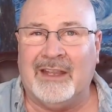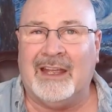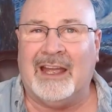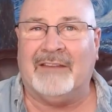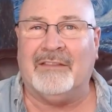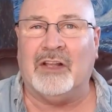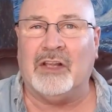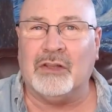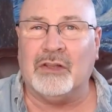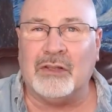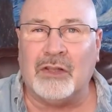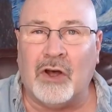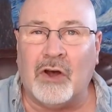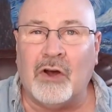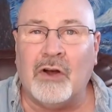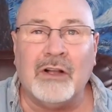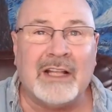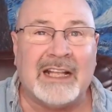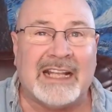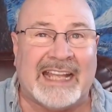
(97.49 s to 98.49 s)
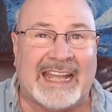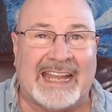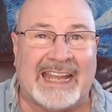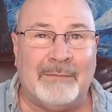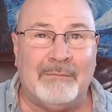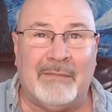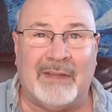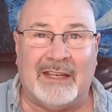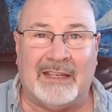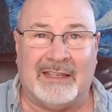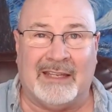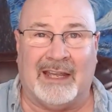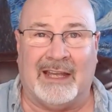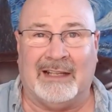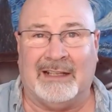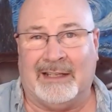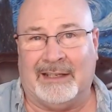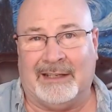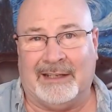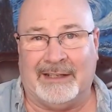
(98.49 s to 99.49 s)
have a long game
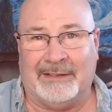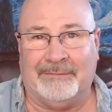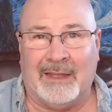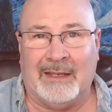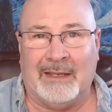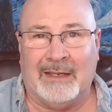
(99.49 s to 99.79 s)
mentality.